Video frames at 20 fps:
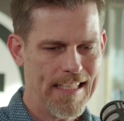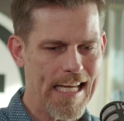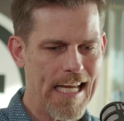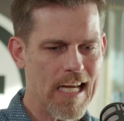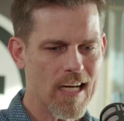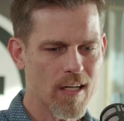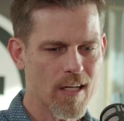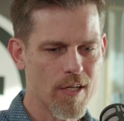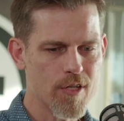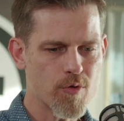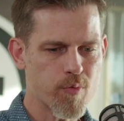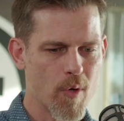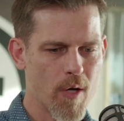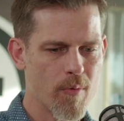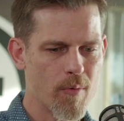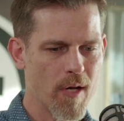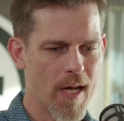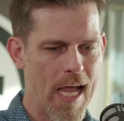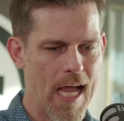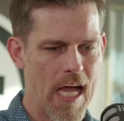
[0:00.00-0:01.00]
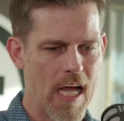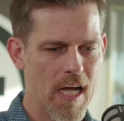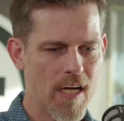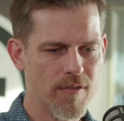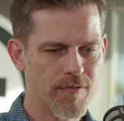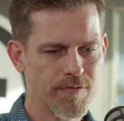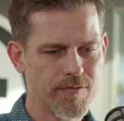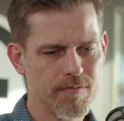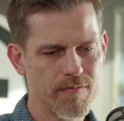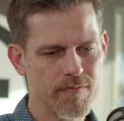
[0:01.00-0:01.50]
English, we would
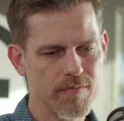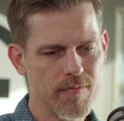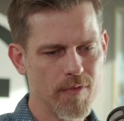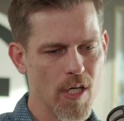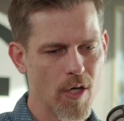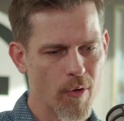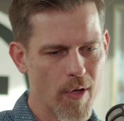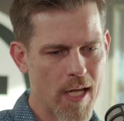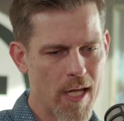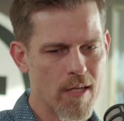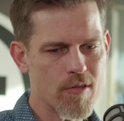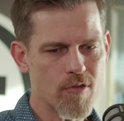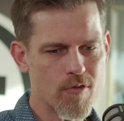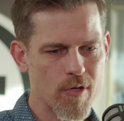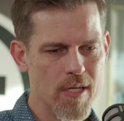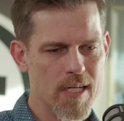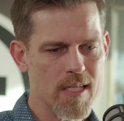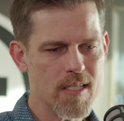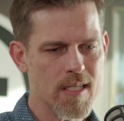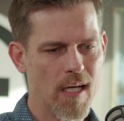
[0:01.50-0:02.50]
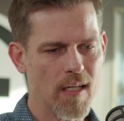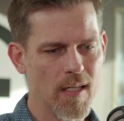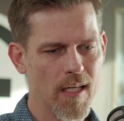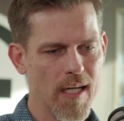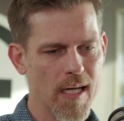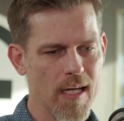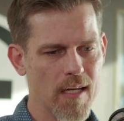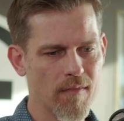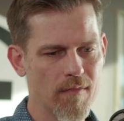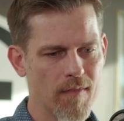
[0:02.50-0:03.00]
have history
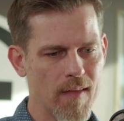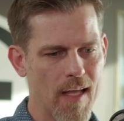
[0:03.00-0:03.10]
telling